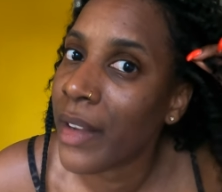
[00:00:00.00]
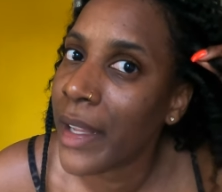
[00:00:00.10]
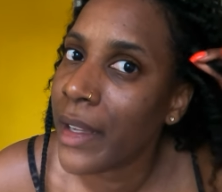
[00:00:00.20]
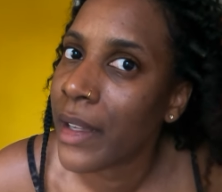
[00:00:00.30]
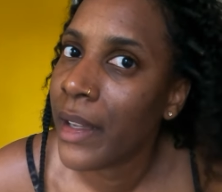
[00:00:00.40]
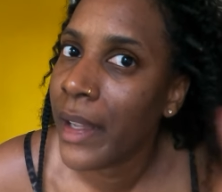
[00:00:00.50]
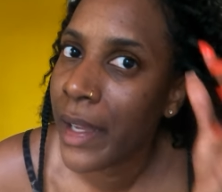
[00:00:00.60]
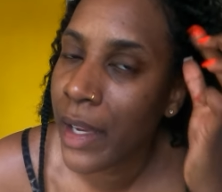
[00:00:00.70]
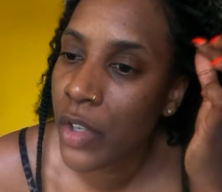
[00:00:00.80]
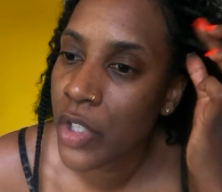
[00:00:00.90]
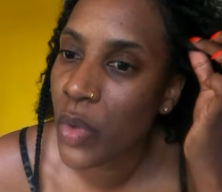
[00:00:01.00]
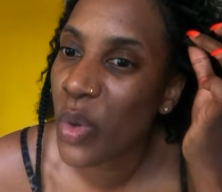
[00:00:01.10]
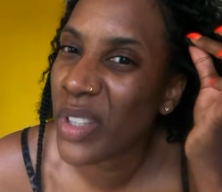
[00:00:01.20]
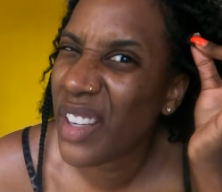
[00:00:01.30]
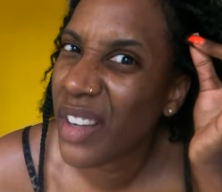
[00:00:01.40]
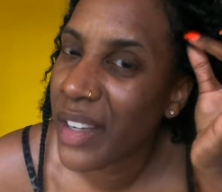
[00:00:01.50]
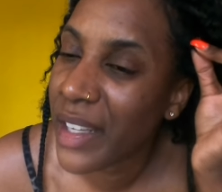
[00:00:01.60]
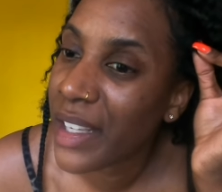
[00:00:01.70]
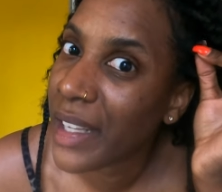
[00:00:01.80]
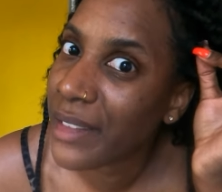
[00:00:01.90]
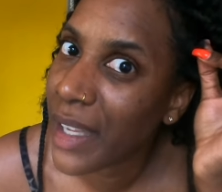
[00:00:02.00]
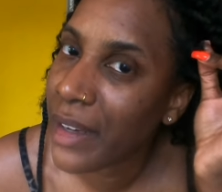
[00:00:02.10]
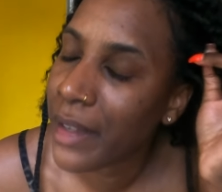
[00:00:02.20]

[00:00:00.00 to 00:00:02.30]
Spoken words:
like hair just holding on here, like dead